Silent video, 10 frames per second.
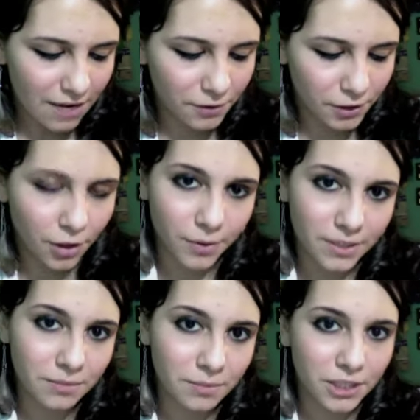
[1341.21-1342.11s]
going
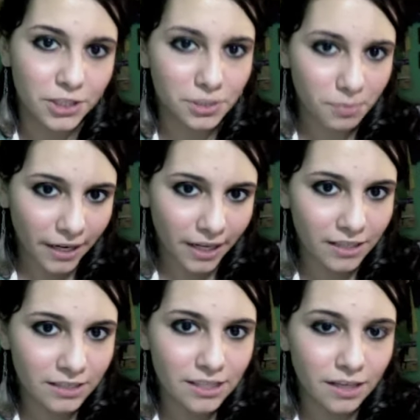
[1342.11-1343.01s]
to beach spray it
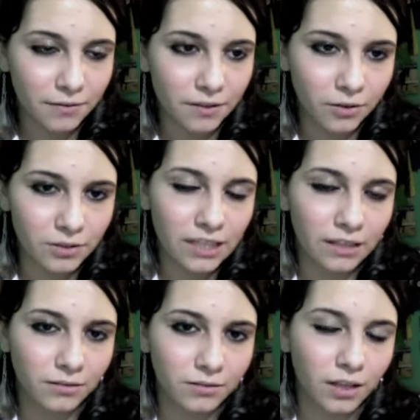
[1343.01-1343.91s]
and stuff, it'll take
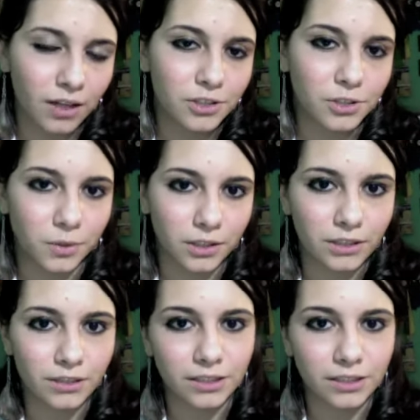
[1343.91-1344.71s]
a lot shorter.